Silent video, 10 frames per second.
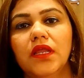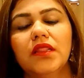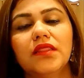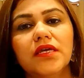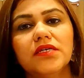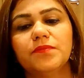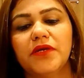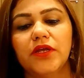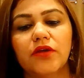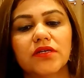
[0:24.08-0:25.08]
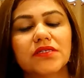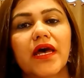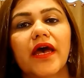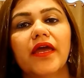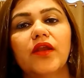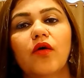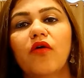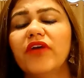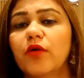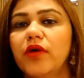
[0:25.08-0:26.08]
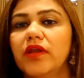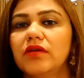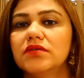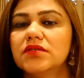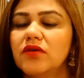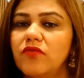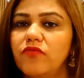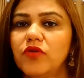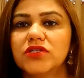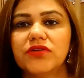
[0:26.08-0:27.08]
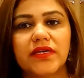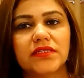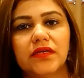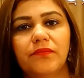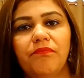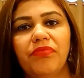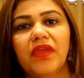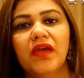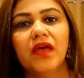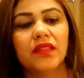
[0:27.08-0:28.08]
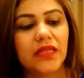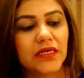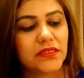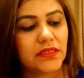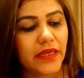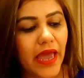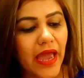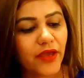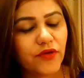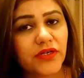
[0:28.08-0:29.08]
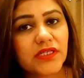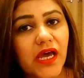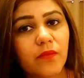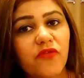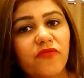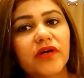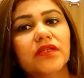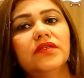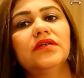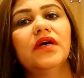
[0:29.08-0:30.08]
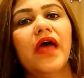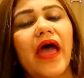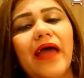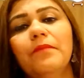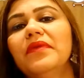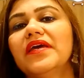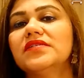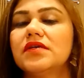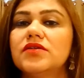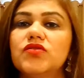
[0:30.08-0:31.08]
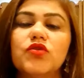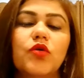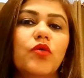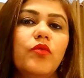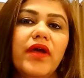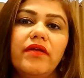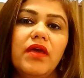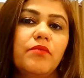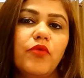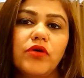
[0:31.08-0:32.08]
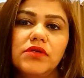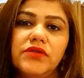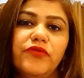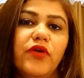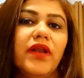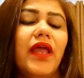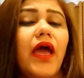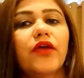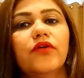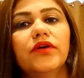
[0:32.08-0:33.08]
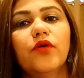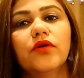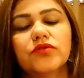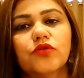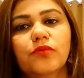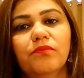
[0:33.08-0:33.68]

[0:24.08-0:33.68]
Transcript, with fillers: this particular sign of Aquarius was rising. Thus, the accurate time of birth and place is so very important for an accurate horoscope.